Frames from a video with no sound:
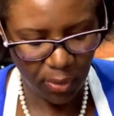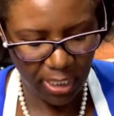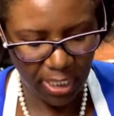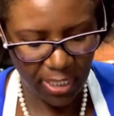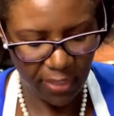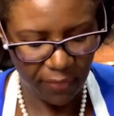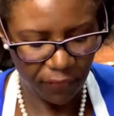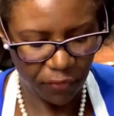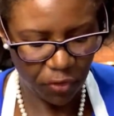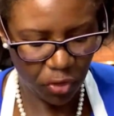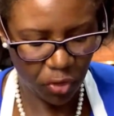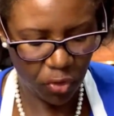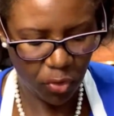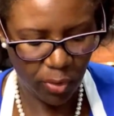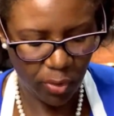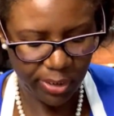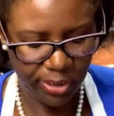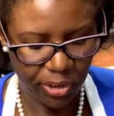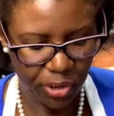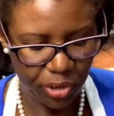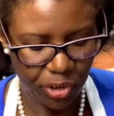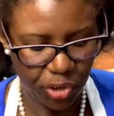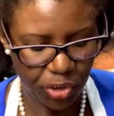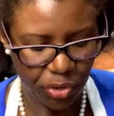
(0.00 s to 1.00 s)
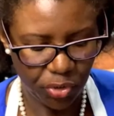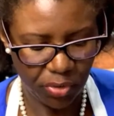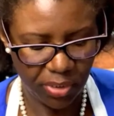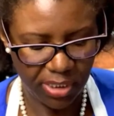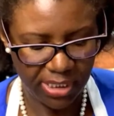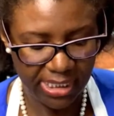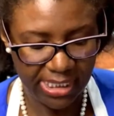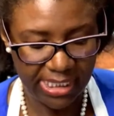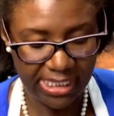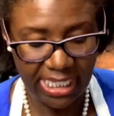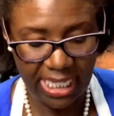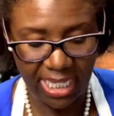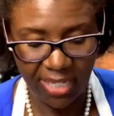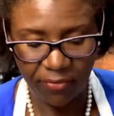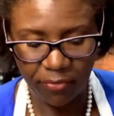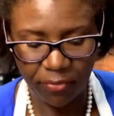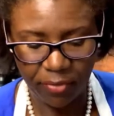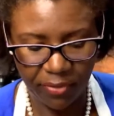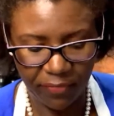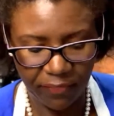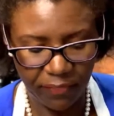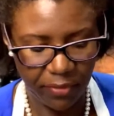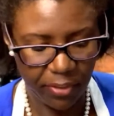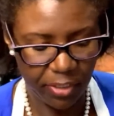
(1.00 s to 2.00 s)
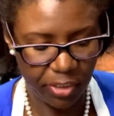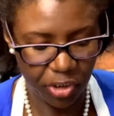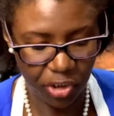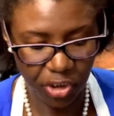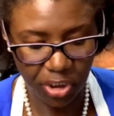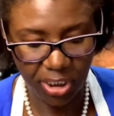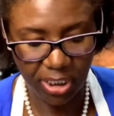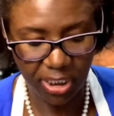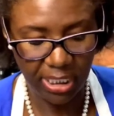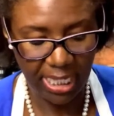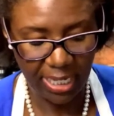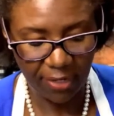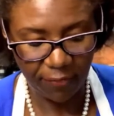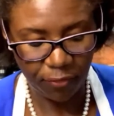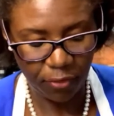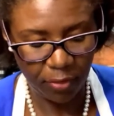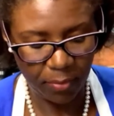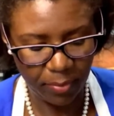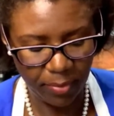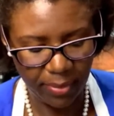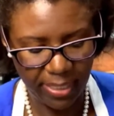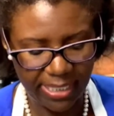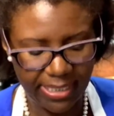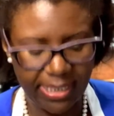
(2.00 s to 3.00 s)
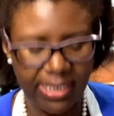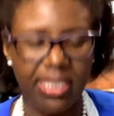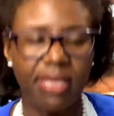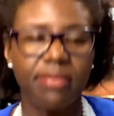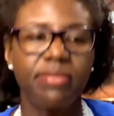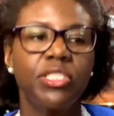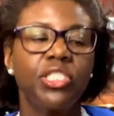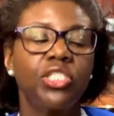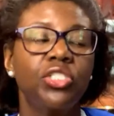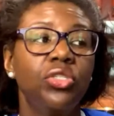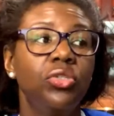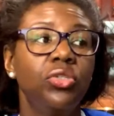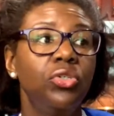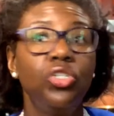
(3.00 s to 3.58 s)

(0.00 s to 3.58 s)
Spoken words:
if you're going to do the savory version, like for a bread substitute,